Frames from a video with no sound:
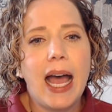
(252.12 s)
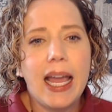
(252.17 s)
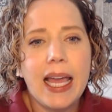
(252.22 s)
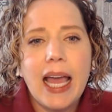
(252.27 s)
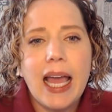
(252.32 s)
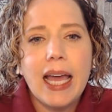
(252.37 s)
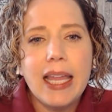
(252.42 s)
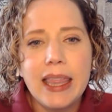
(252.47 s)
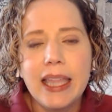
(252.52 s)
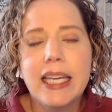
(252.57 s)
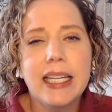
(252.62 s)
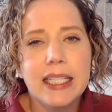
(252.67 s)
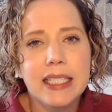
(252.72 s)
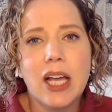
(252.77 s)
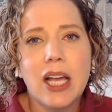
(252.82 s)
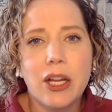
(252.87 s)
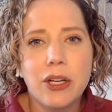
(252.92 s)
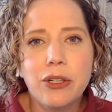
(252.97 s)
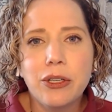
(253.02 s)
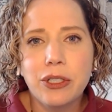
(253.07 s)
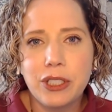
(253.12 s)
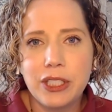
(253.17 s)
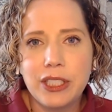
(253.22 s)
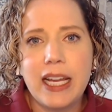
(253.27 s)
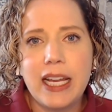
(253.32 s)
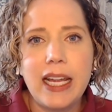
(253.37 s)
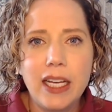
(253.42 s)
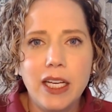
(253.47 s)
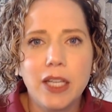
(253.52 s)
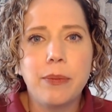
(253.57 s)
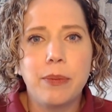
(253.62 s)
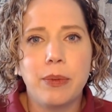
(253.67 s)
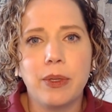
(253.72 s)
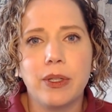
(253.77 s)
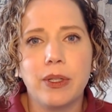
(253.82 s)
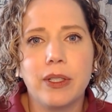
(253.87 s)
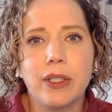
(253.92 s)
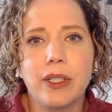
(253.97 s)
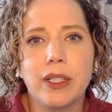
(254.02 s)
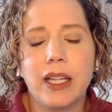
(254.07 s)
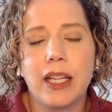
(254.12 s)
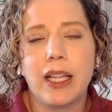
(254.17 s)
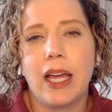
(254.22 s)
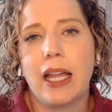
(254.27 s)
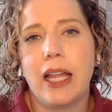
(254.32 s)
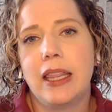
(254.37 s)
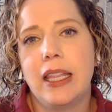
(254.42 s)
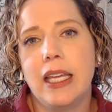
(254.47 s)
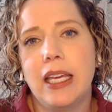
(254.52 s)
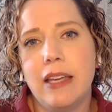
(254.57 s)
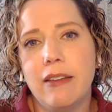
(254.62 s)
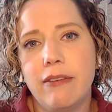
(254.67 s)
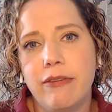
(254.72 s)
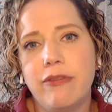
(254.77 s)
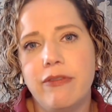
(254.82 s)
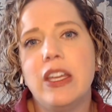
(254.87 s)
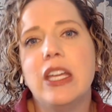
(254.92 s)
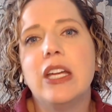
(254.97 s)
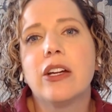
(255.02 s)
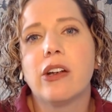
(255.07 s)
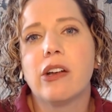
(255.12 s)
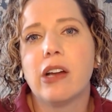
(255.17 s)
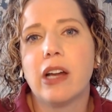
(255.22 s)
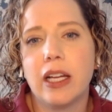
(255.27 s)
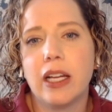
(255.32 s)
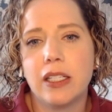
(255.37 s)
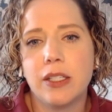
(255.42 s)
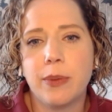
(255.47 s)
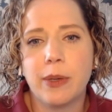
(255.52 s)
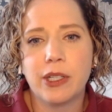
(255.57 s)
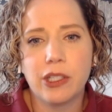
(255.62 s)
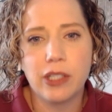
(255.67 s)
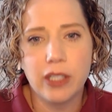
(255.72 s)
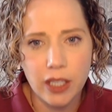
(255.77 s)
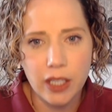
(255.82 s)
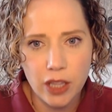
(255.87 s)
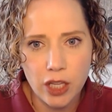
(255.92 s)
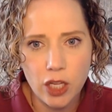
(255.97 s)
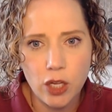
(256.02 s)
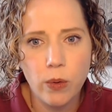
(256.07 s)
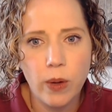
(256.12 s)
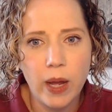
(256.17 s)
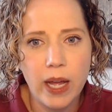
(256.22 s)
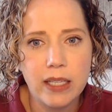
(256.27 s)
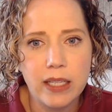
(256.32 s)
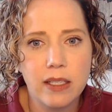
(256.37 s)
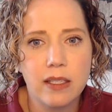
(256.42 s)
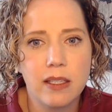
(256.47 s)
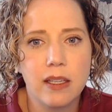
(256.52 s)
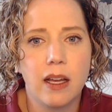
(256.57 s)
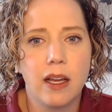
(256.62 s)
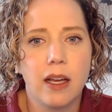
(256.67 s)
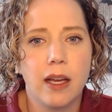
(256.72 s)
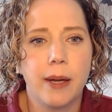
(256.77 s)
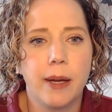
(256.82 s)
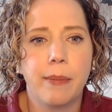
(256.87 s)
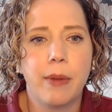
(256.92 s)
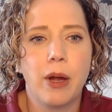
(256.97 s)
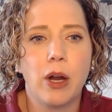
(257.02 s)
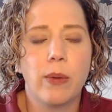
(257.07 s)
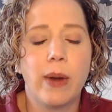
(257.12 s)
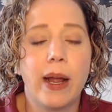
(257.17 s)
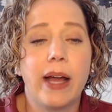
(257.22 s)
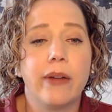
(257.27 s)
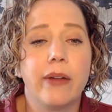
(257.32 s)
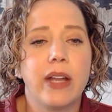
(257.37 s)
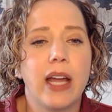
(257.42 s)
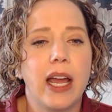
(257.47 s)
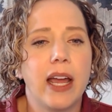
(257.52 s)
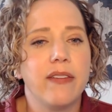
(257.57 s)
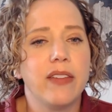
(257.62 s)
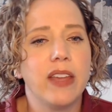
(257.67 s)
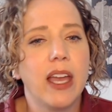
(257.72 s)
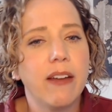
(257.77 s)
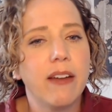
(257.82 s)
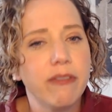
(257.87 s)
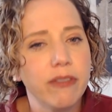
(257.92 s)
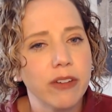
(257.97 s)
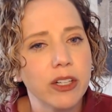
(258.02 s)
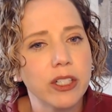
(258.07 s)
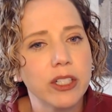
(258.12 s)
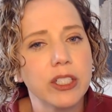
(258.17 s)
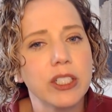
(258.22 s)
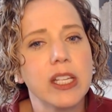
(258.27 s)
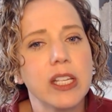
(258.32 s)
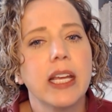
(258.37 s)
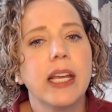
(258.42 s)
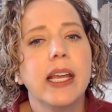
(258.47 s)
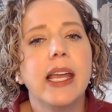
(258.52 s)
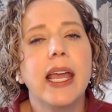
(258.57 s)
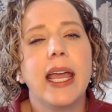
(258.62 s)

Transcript: I think it's understandable the fear, especially in the US, around IVFers,